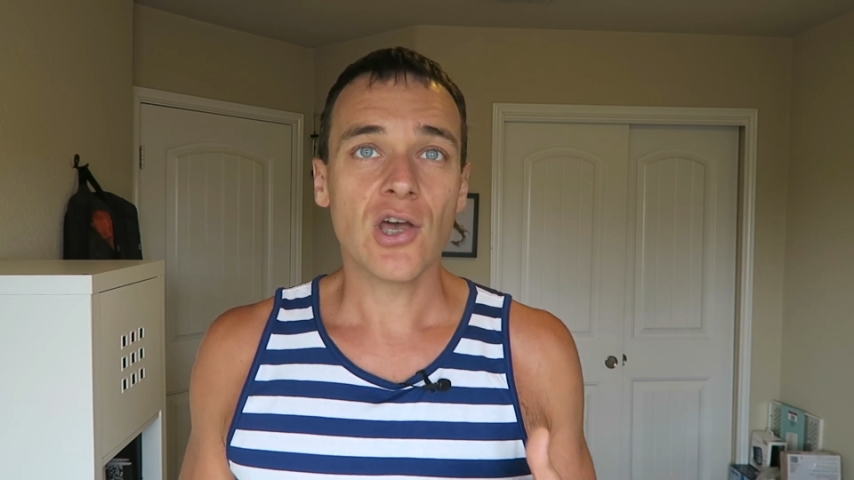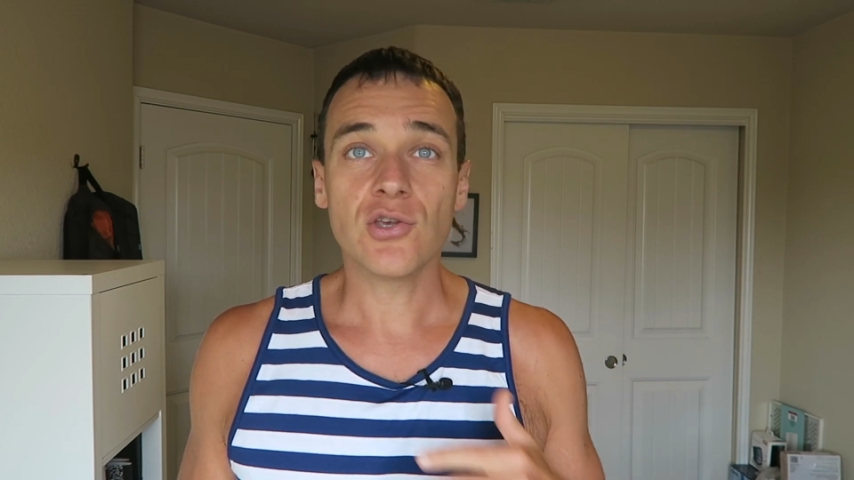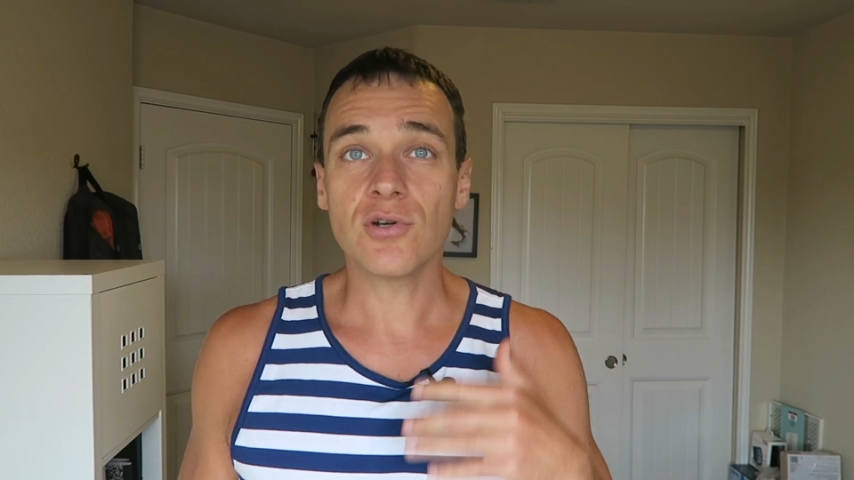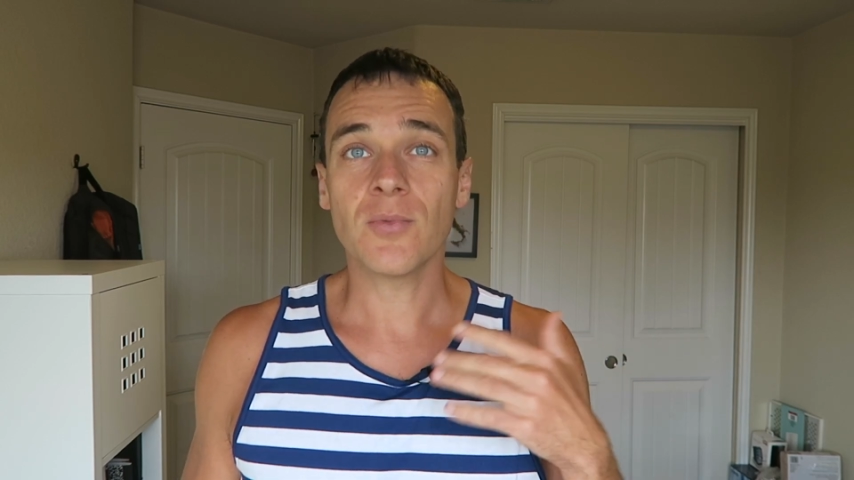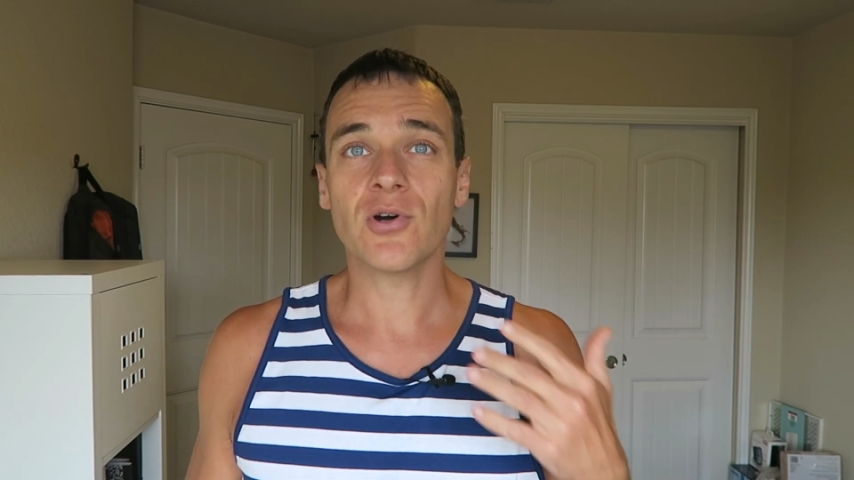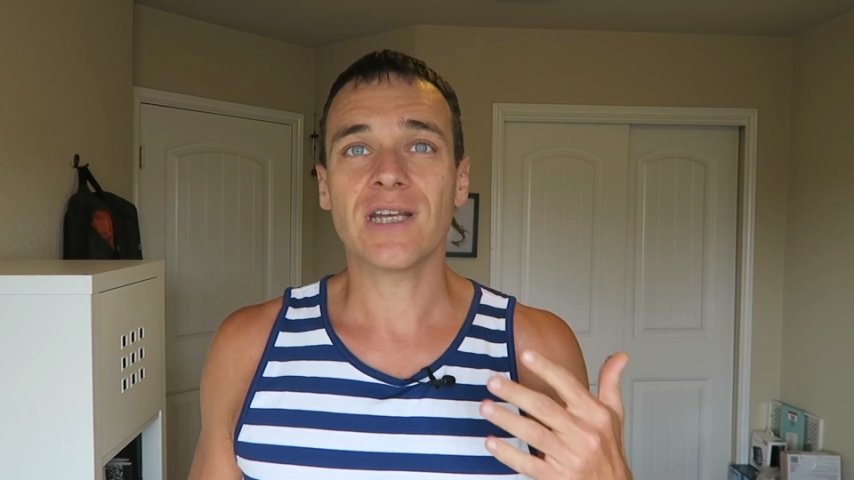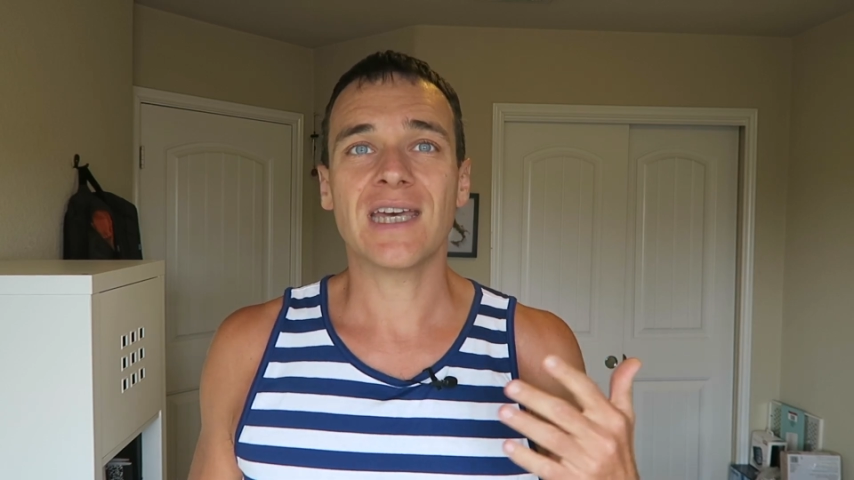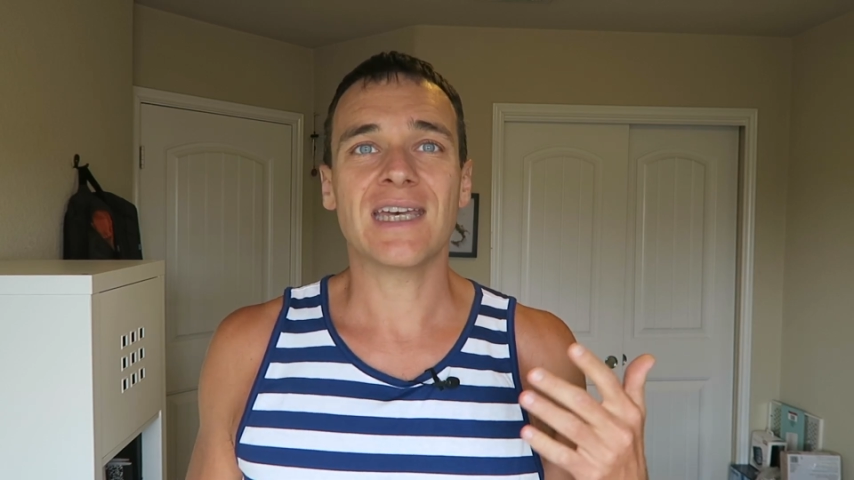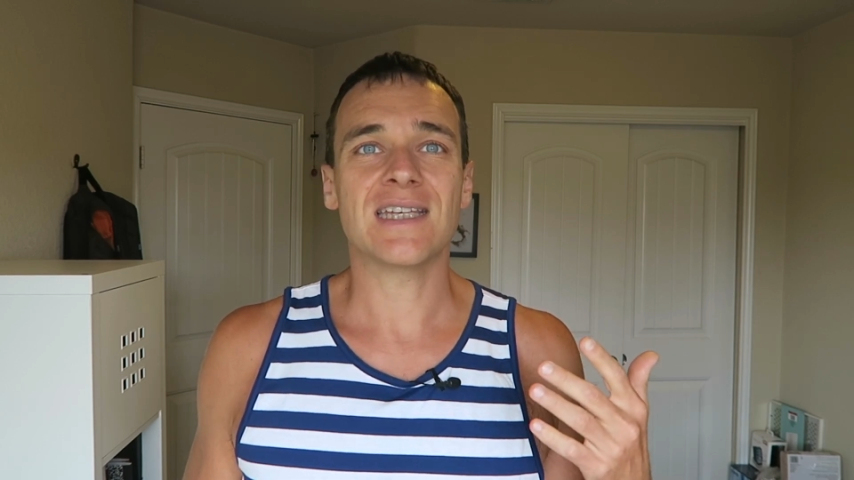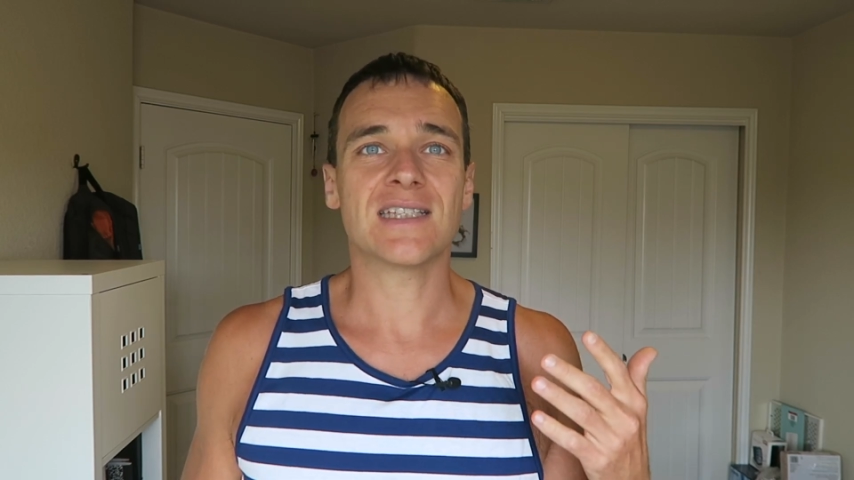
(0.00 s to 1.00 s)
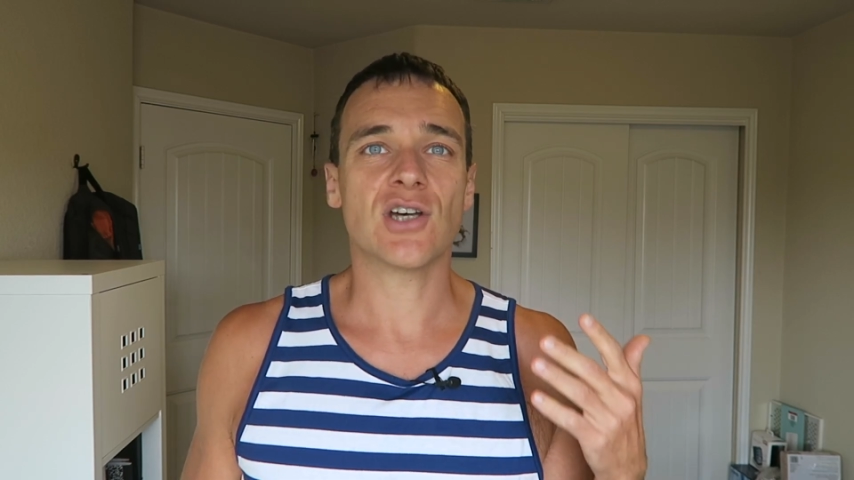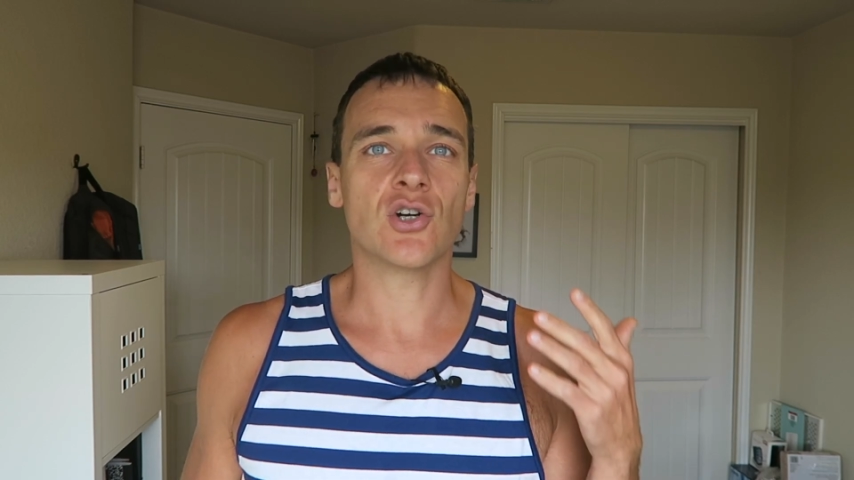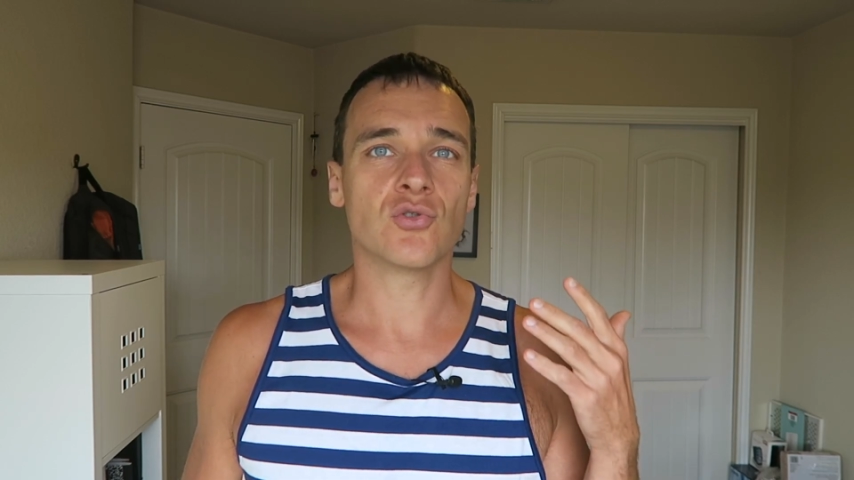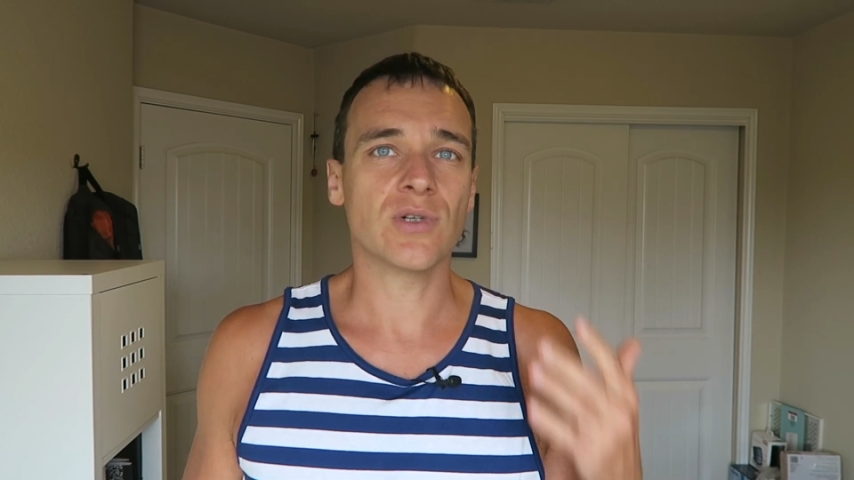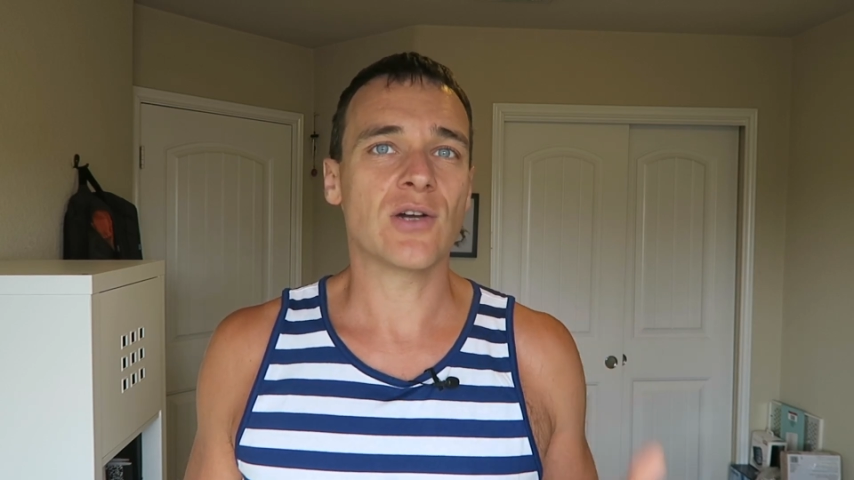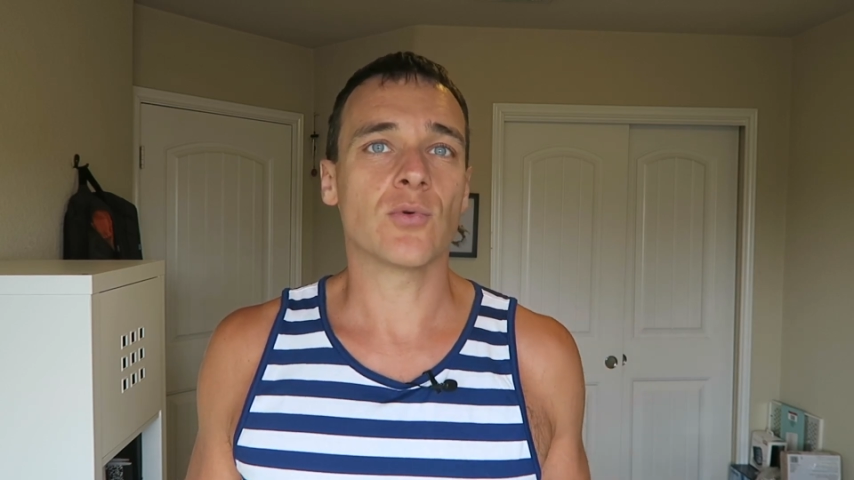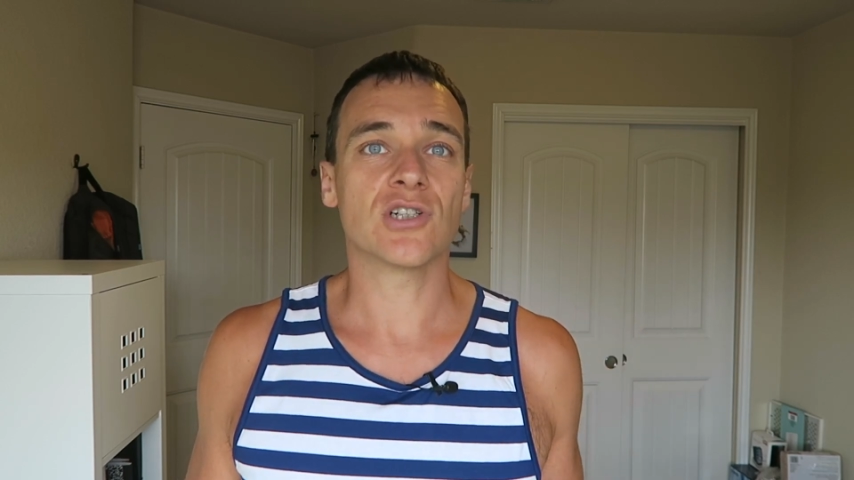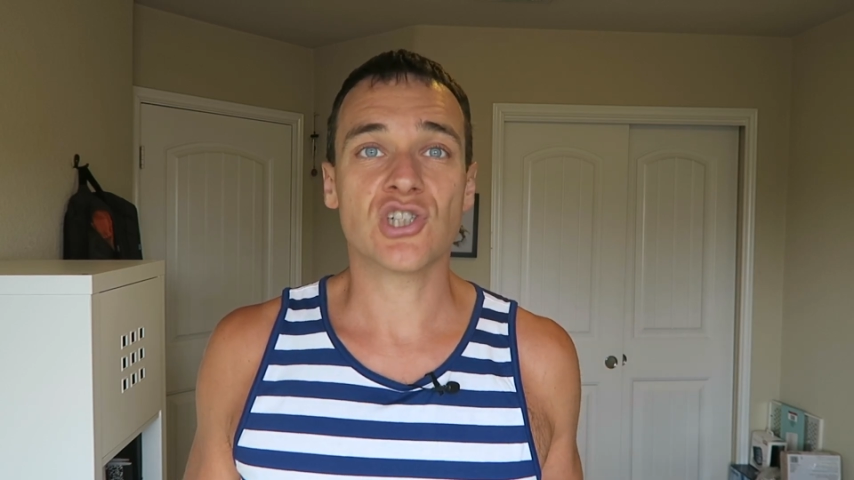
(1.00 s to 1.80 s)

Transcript: Eudaimonia is a Greek word